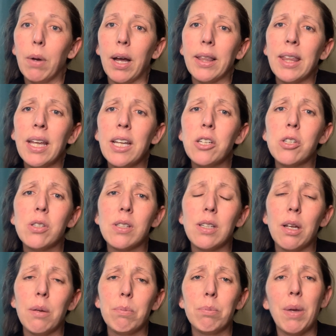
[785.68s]
I think
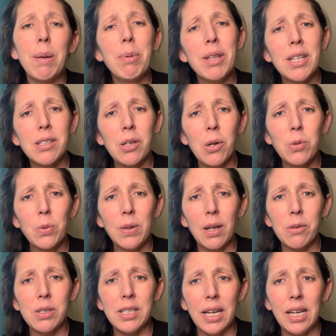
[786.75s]
maybe this goes
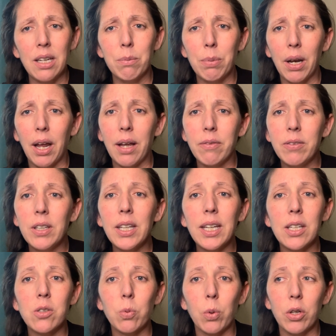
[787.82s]
without saying, but I feel
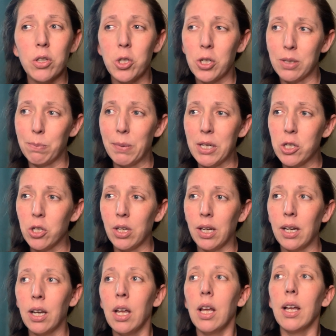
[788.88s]
like it's worth just
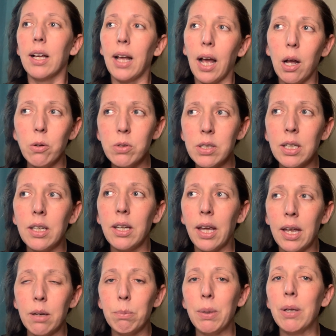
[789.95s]
mentioning. Counseling
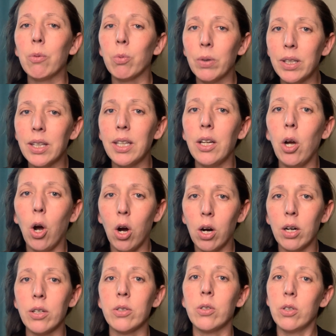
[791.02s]
can be really
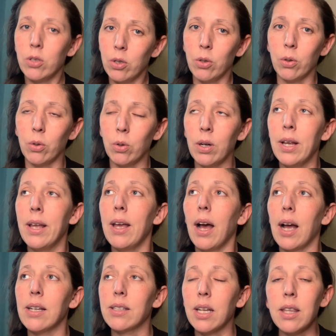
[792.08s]
hard to do.
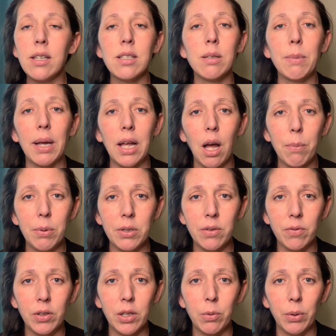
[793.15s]
I say this to my couples
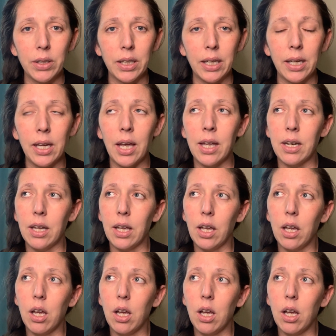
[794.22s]
frequently, and